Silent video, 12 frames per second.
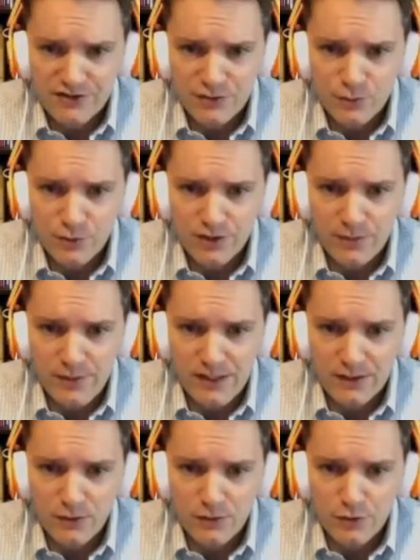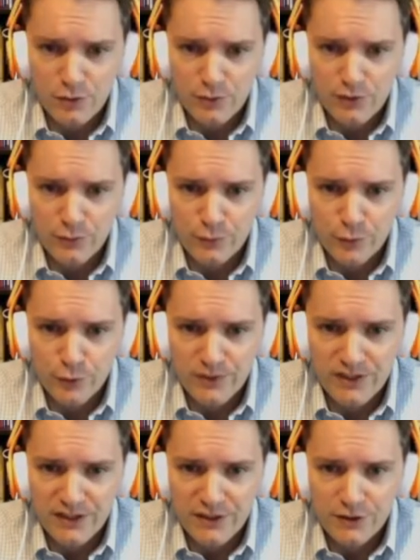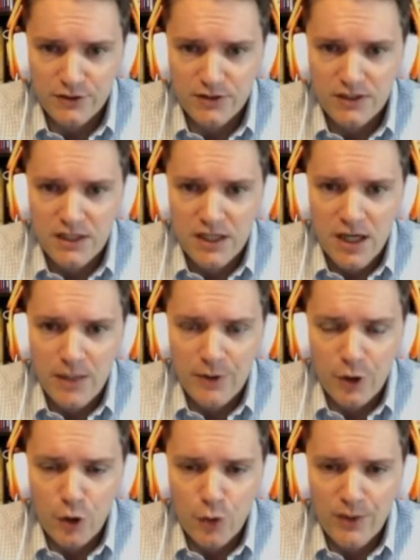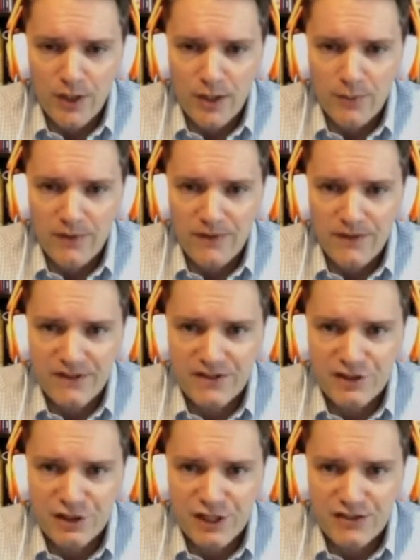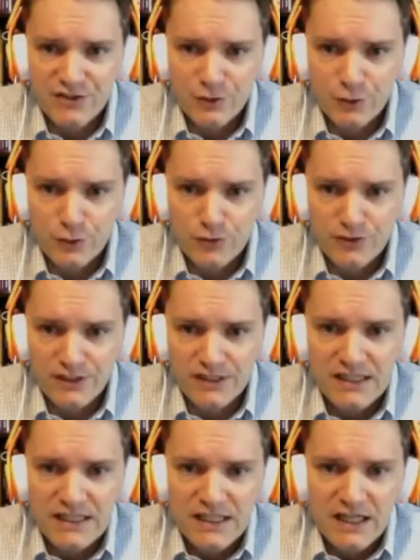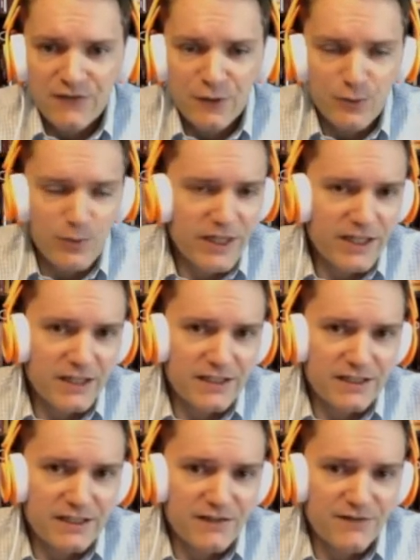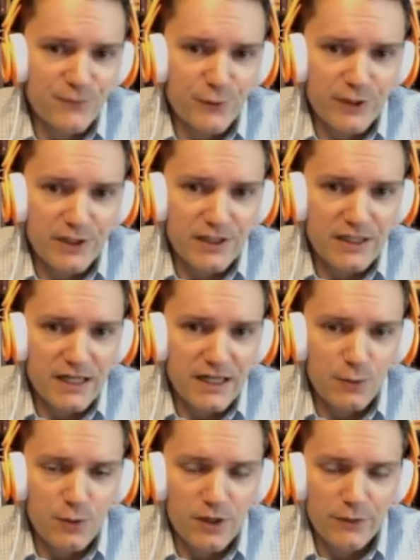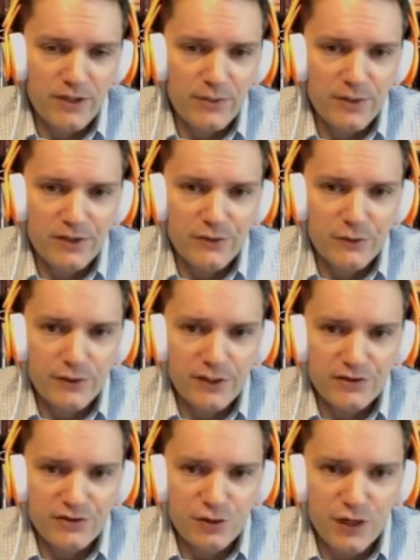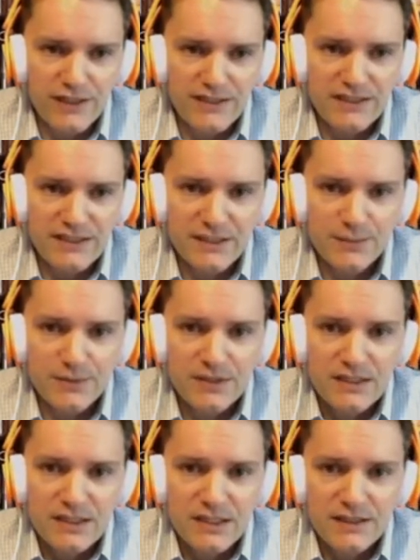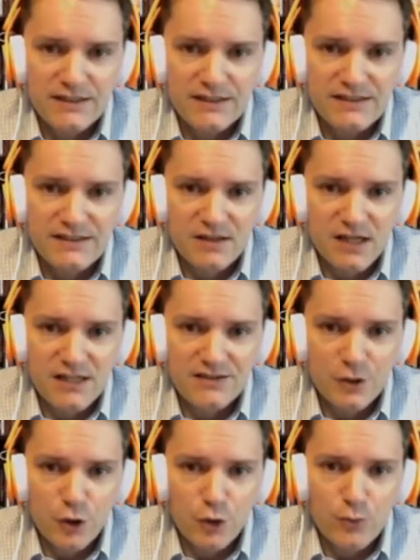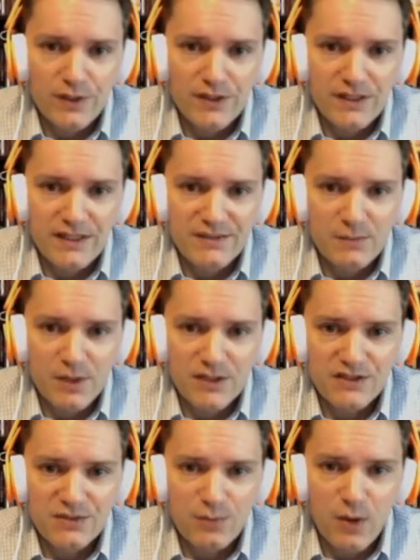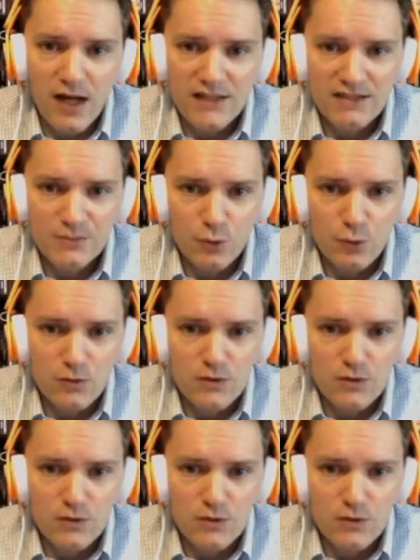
So we're going to make a little bit of room here. I'm going to open up this chest early. If you're playing free, what I recommend doing is trying to keep these slots open as much as possible.